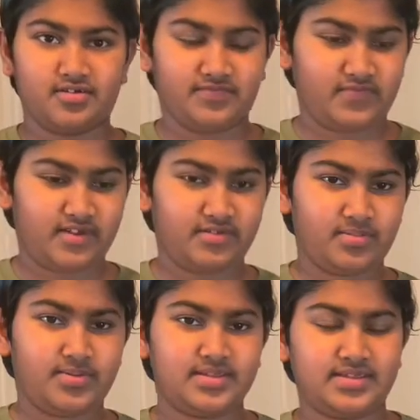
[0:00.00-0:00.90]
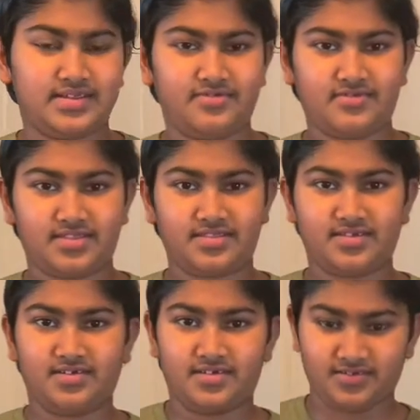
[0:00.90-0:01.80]
very busy with
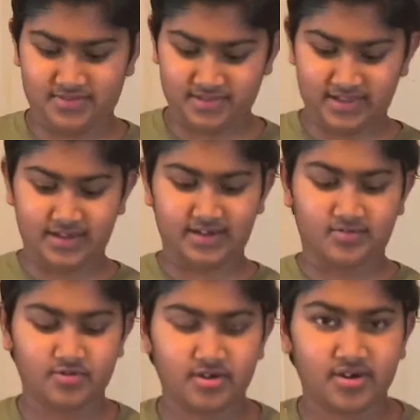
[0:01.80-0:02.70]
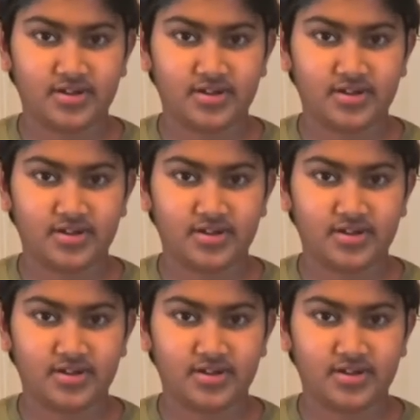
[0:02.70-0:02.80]
online work.